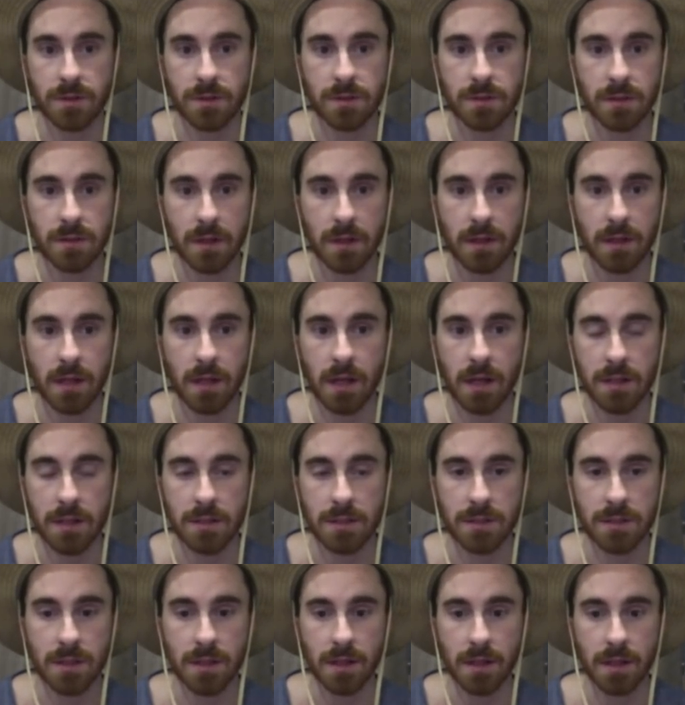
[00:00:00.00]
And then I
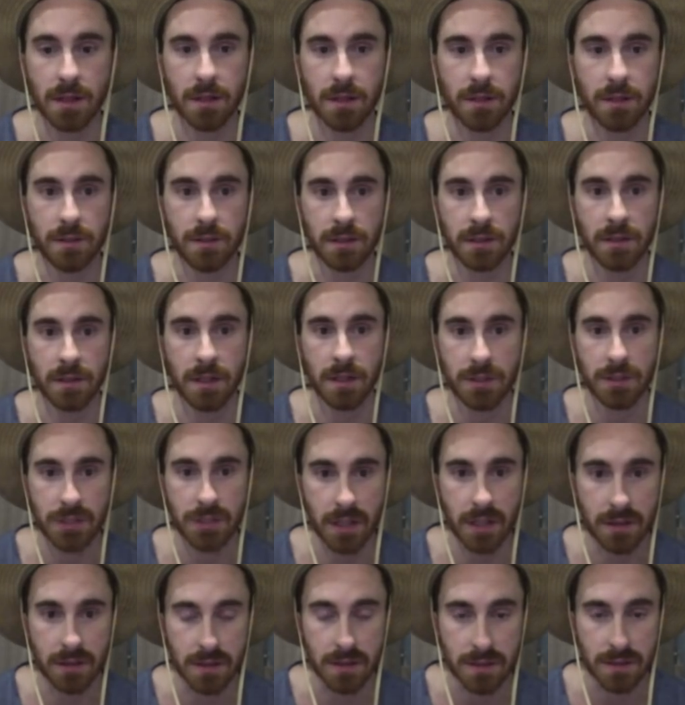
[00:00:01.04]
just get killed. And then
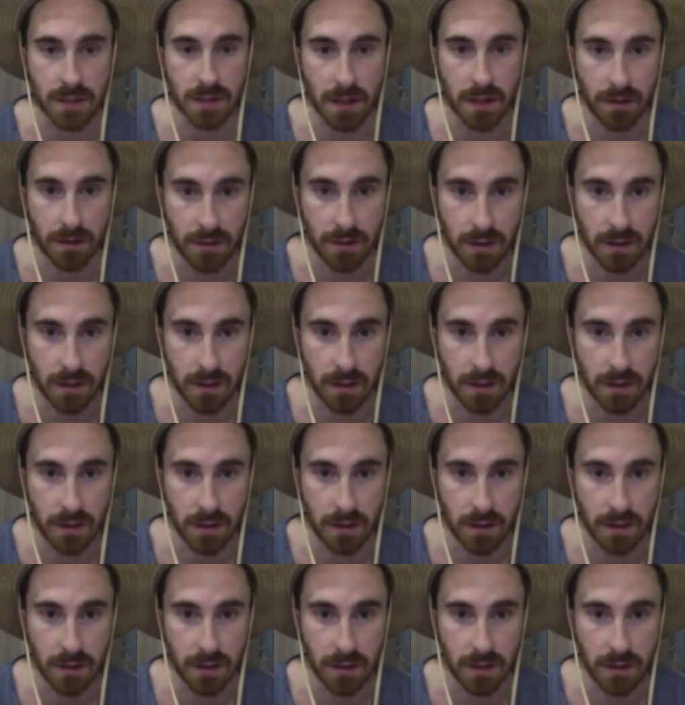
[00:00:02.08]
check this out.